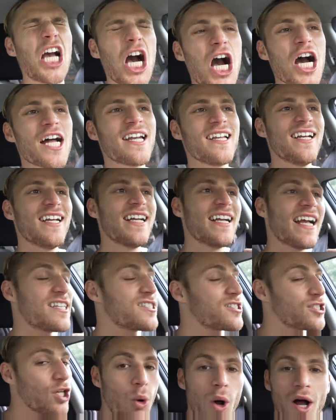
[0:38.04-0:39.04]
good.
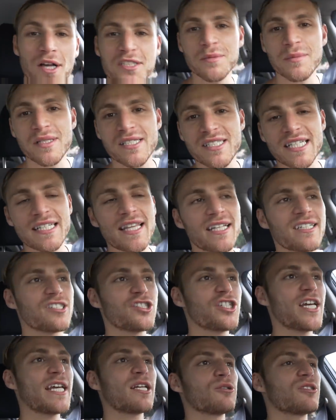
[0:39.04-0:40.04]
It's so awesome to see that the
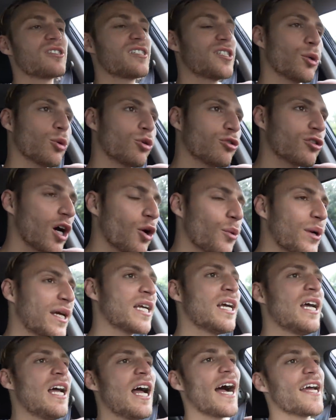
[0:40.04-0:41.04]
channel's still
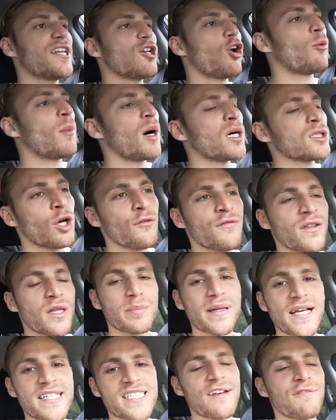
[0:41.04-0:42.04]
growing. I know I'm all over the
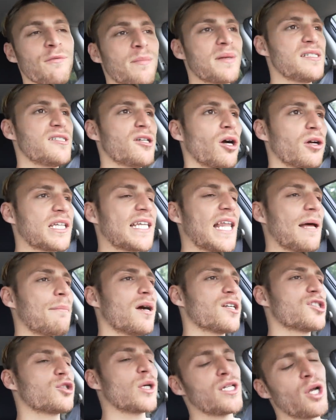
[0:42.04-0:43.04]
place, haven't been dunking that
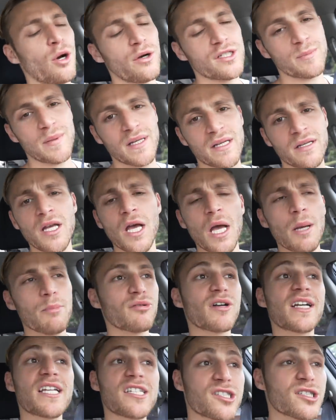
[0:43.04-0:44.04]
much. So I know it's been
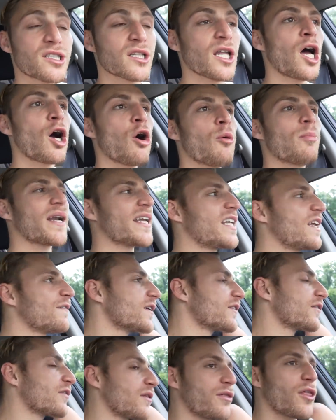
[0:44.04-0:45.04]
pretty slow, but I never
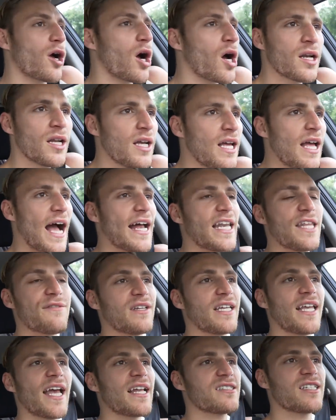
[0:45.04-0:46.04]
even thought I'd
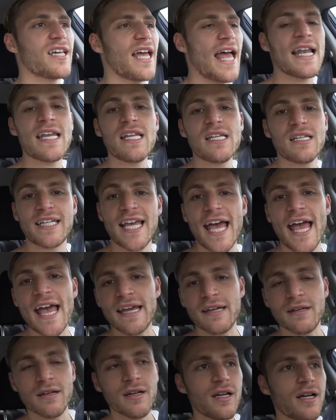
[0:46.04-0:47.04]
even get to any
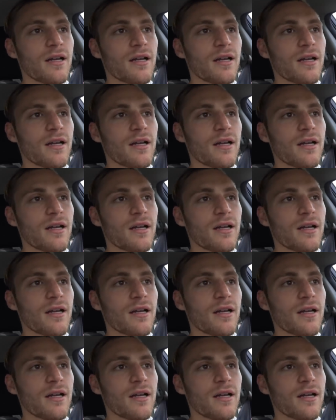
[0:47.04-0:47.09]
K